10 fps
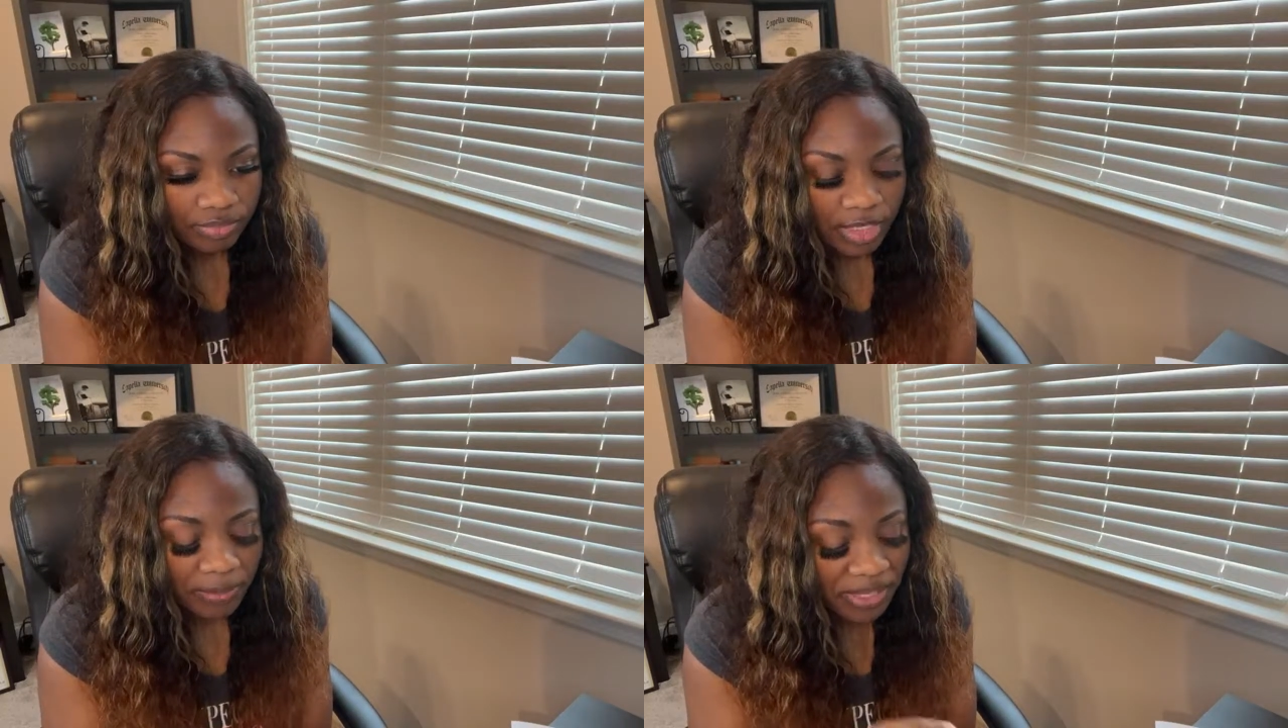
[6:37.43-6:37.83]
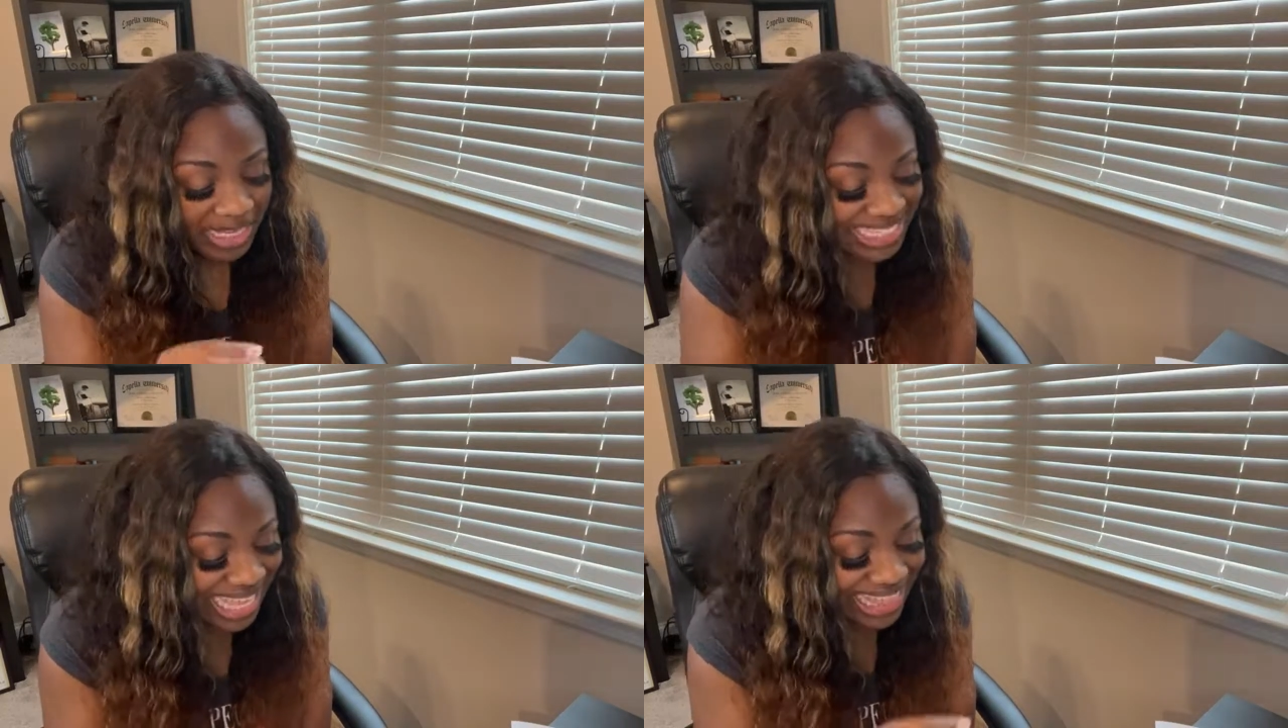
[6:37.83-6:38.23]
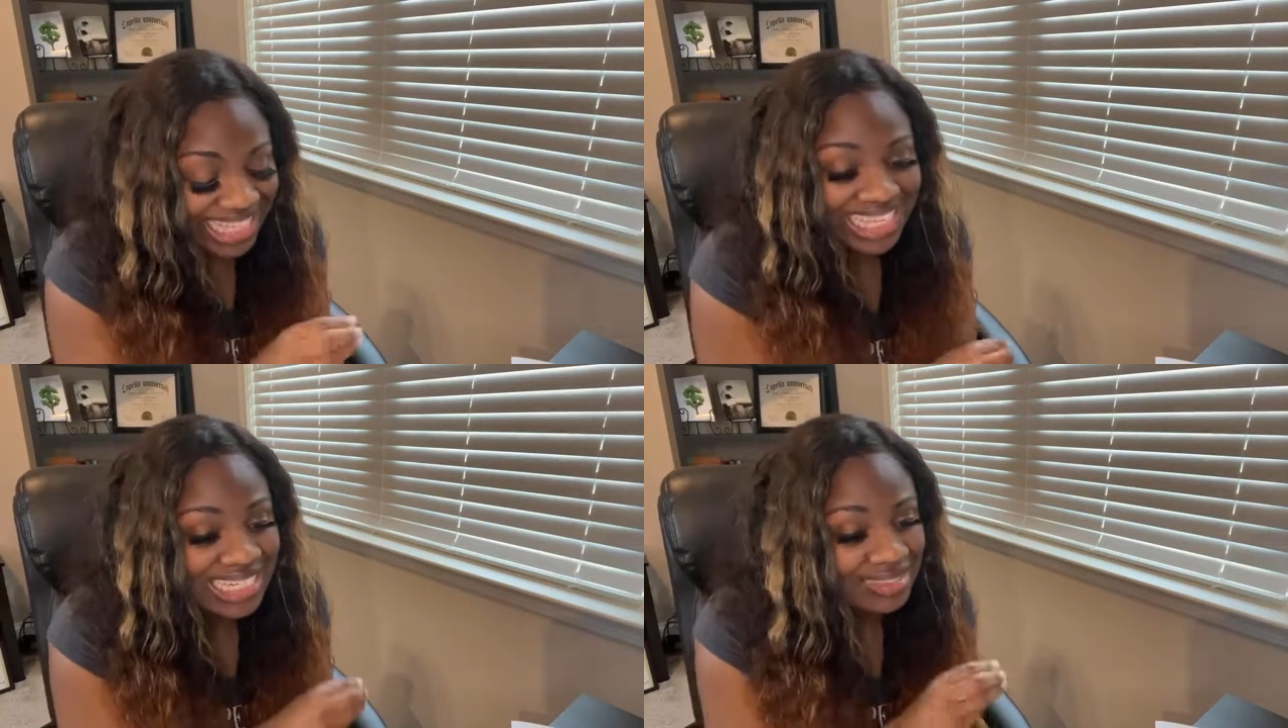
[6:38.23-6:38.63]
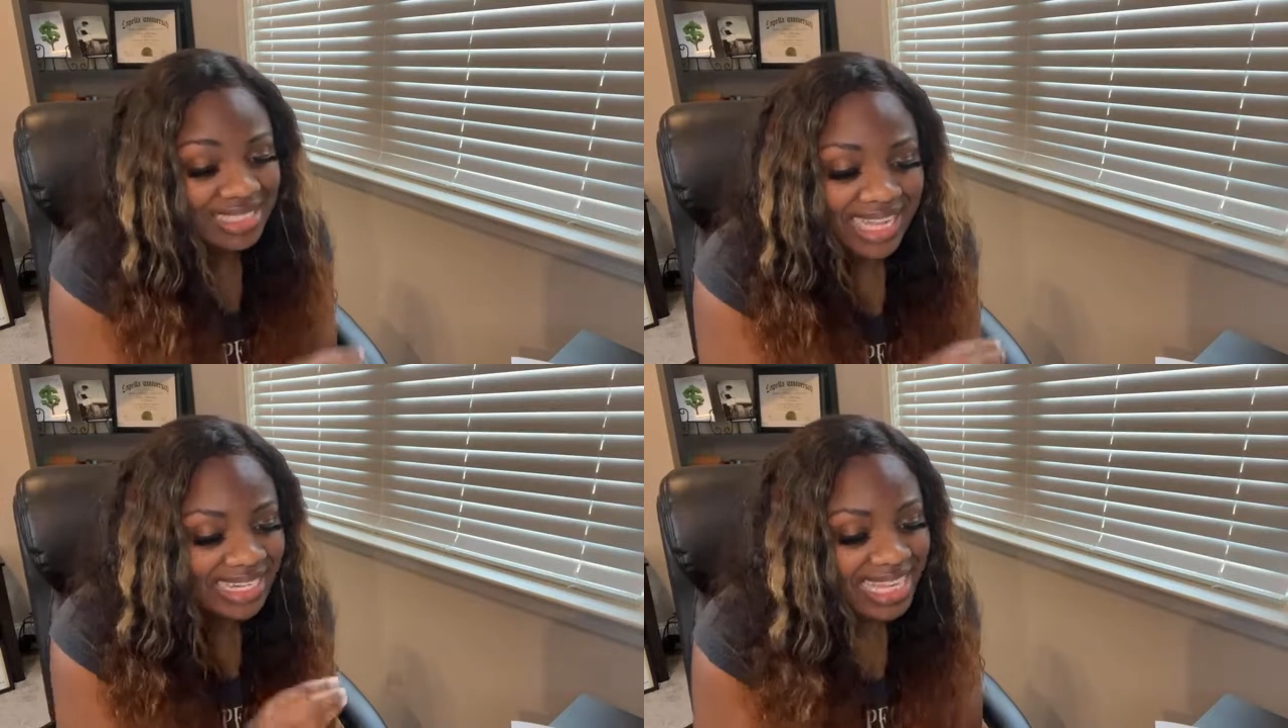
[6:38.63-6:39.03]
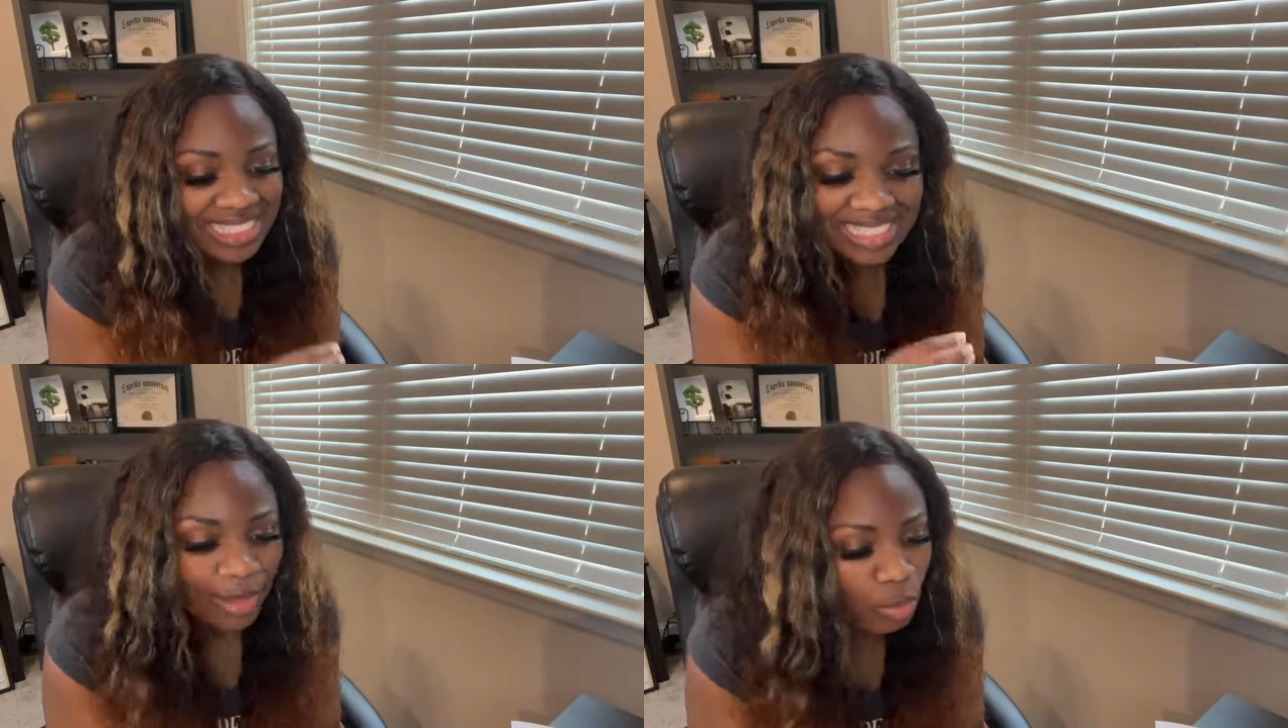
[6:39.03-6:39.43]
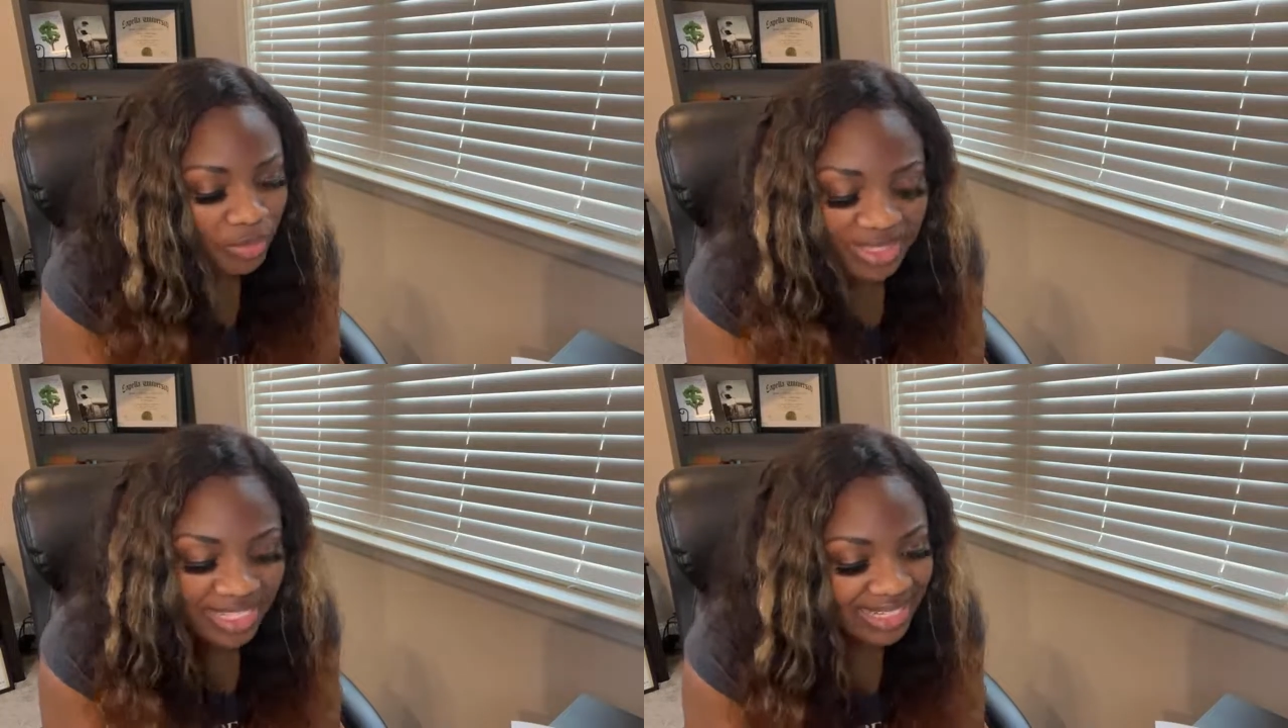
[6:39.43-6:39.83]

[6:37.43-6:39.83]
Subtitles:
Because at the end of the day, that's the only thing